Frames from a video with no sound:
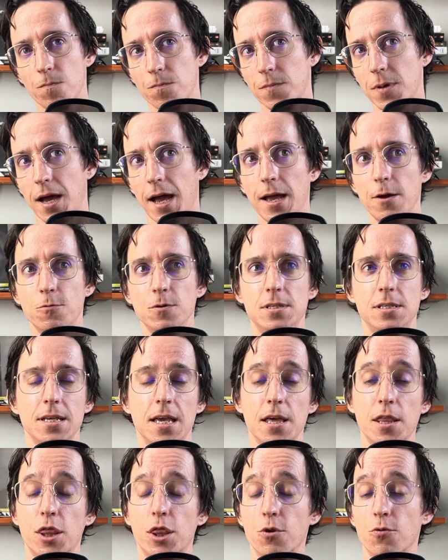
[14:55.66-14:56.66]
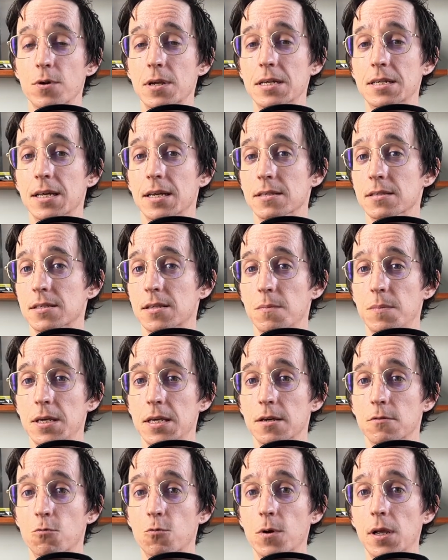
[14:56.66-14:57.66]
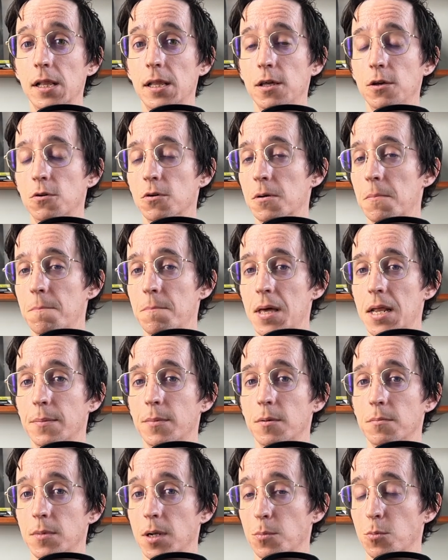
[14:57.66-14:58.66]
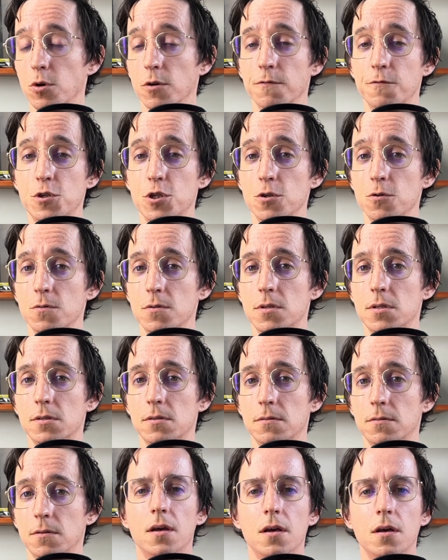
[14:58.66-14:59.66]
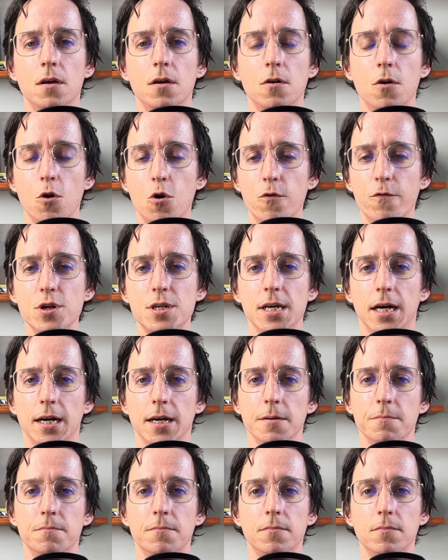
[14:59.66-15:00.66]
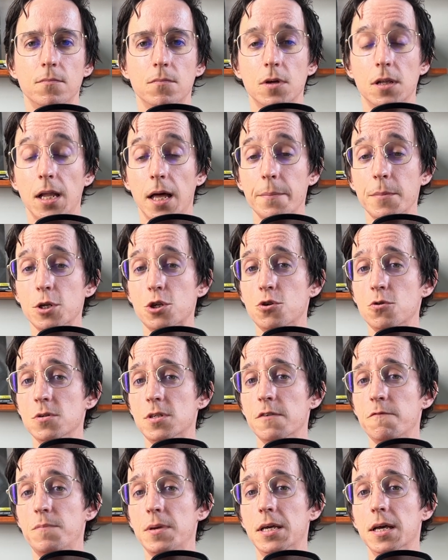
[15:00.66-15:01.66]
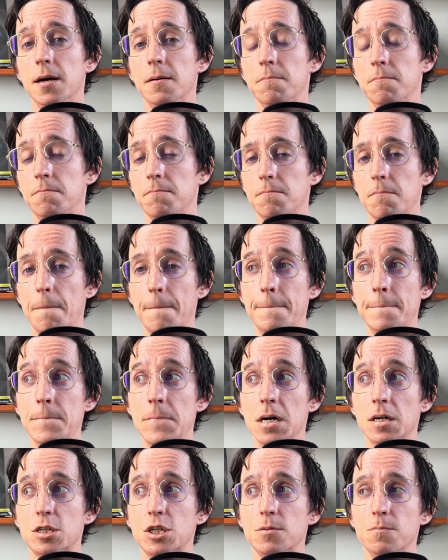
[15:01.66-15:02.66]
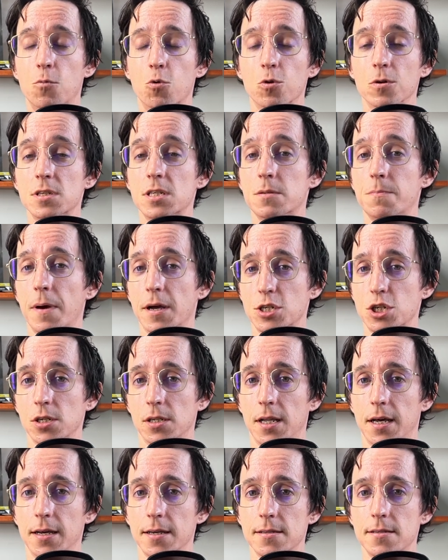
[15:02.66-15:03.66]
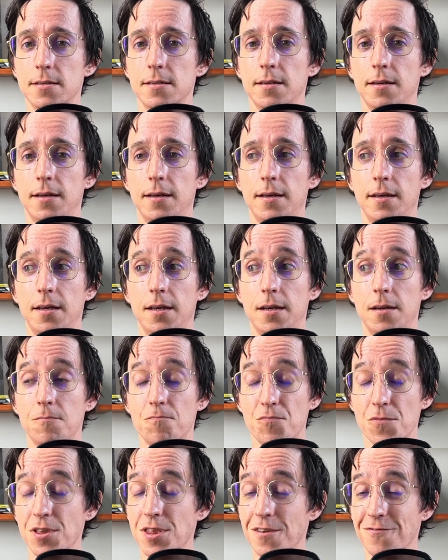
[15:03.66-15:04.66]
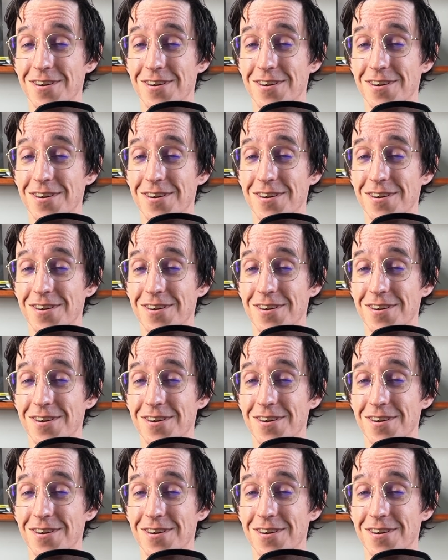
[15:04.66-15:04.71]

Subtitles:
I would say 3 tends to be a really good minimum number of shoes. Over time, climbing shoes have become much more specialized, and they've